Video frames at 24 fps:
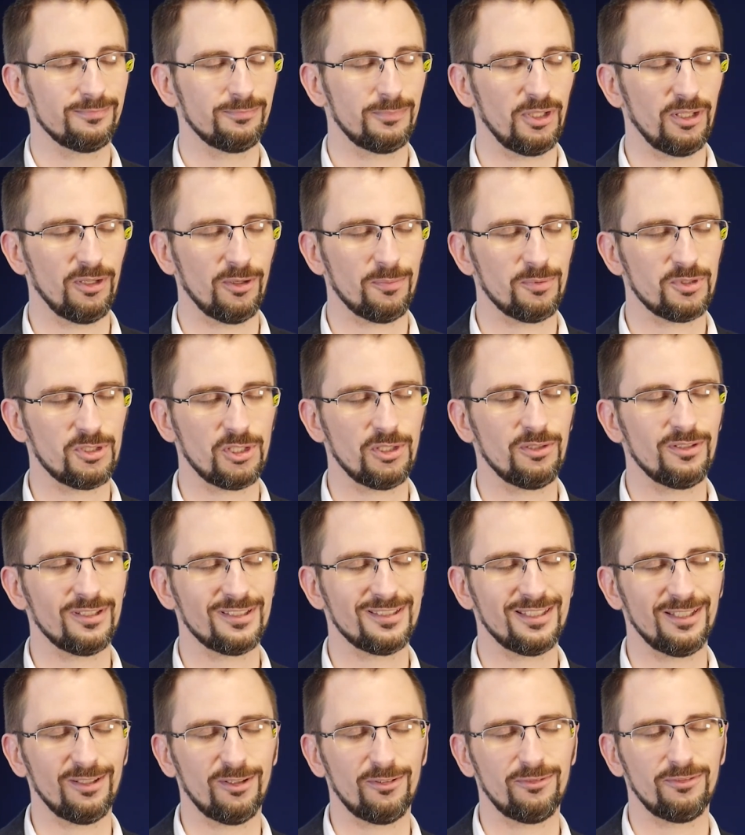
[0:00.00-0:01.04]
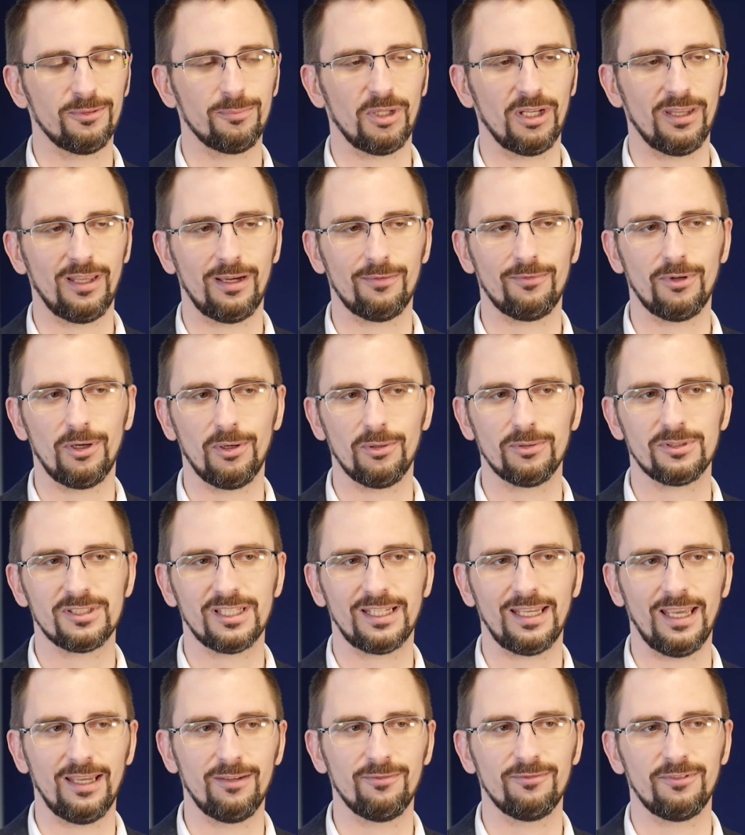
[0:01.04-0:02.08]
But the opportunity offered by that role to
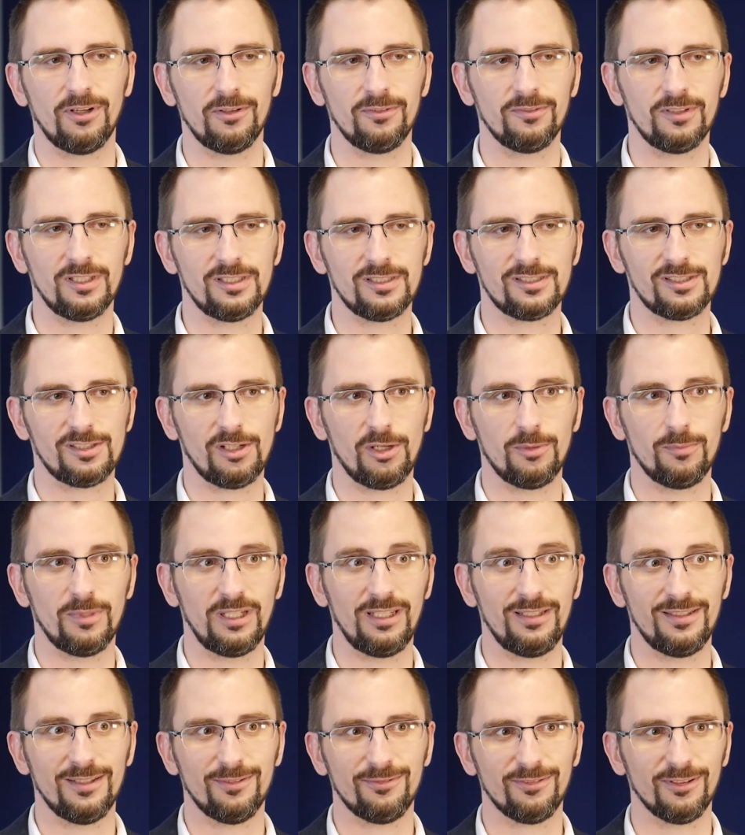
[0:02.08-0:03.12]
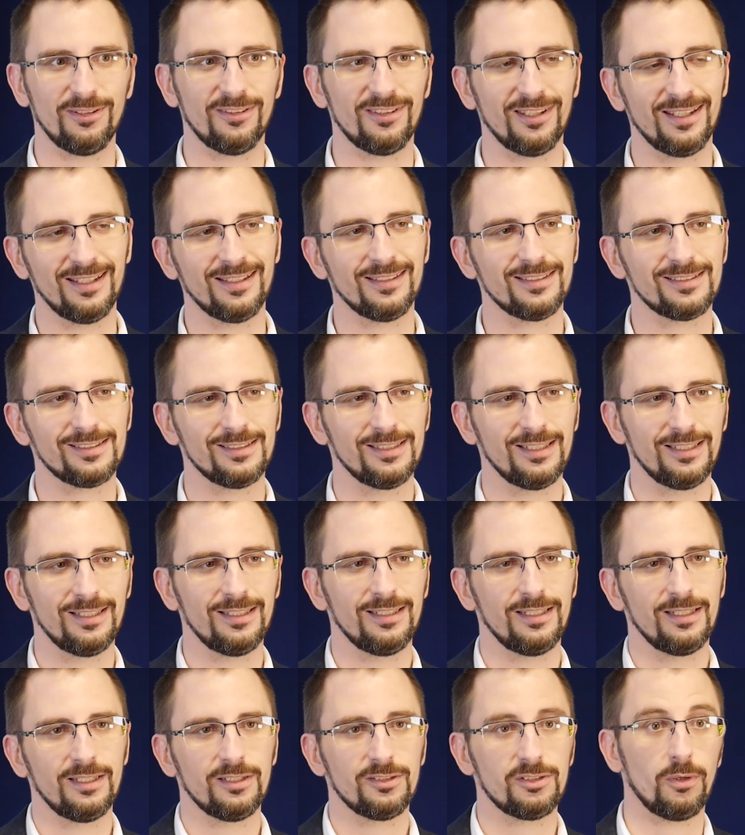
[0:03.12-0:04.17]
get involved in so many different things.
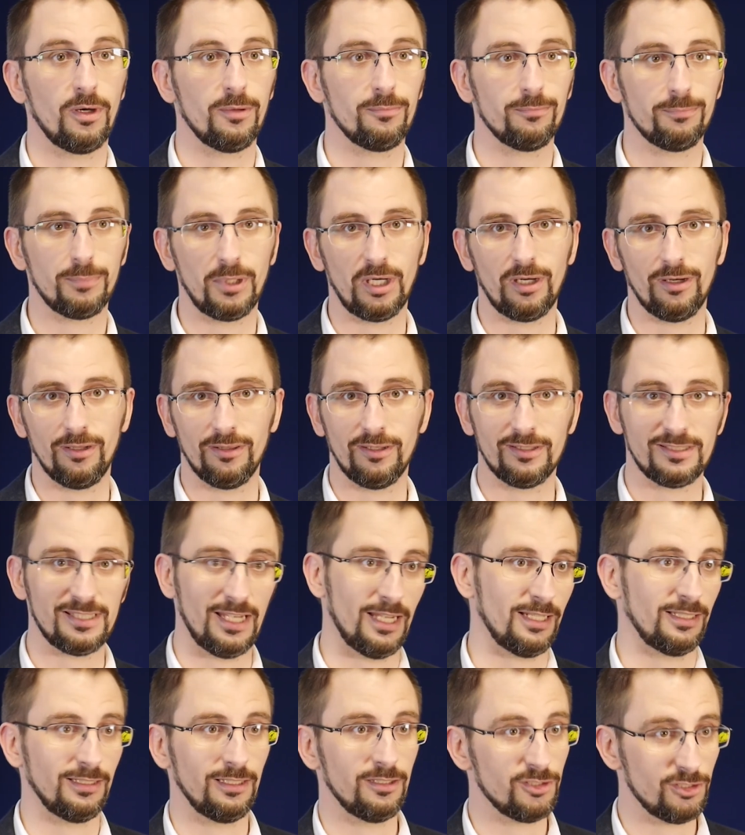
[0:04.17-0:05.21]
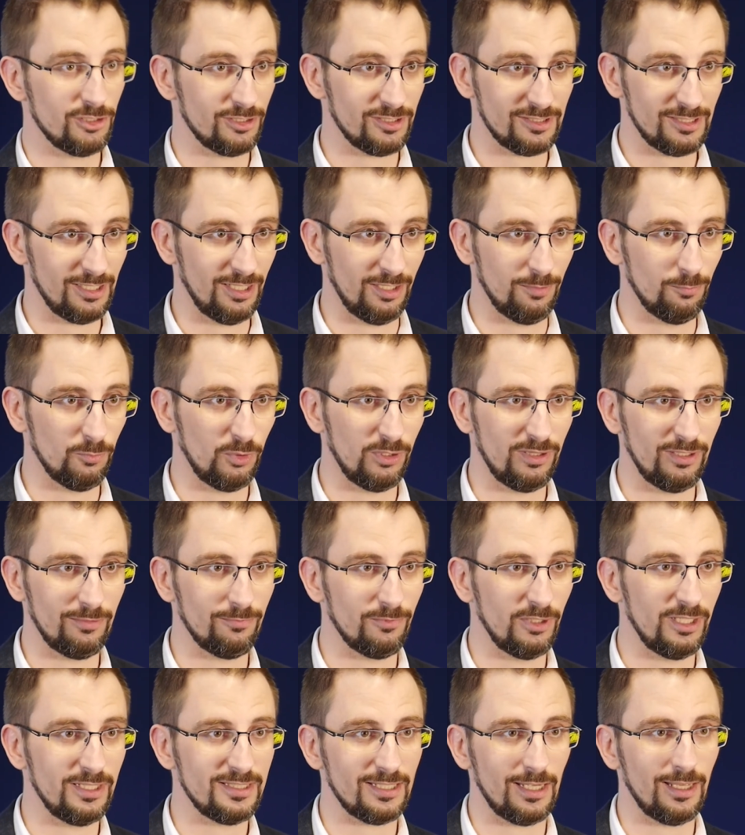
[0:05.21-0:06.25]
So I'm part of the Tech Ninjas team within
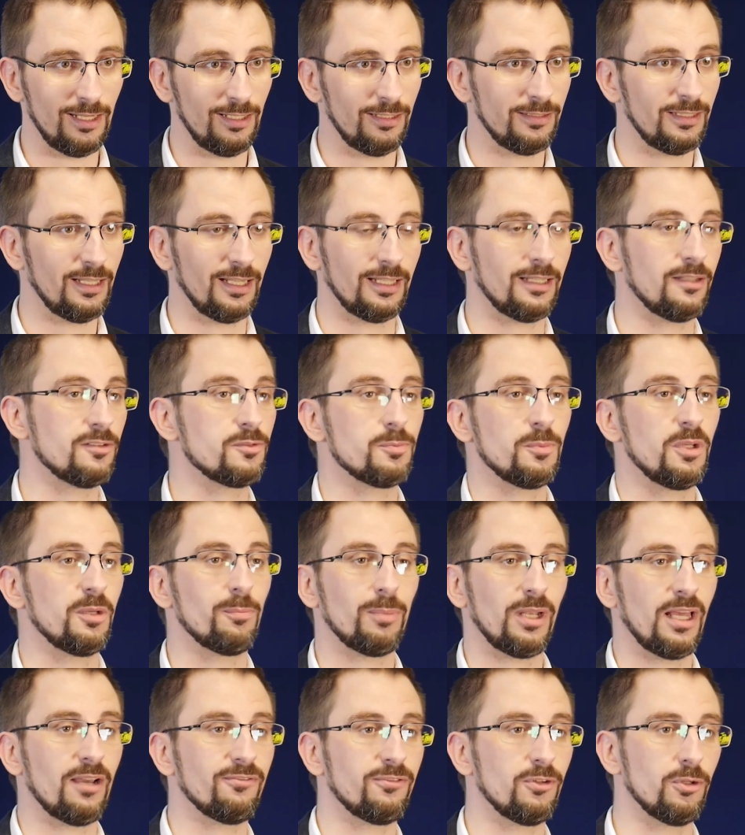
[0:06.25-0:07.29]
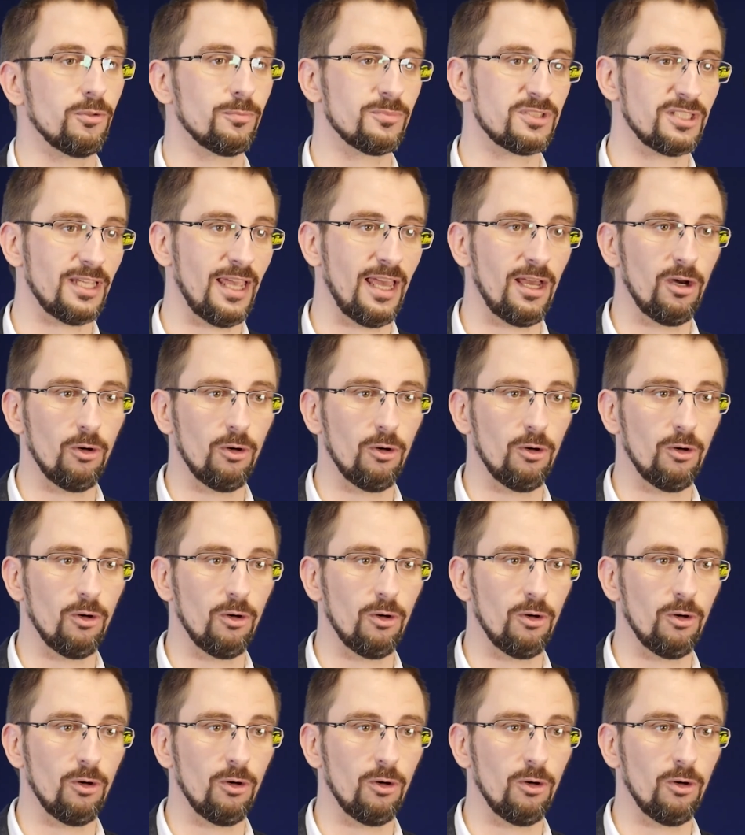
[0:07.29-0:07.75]
retail, and that gives me a platform to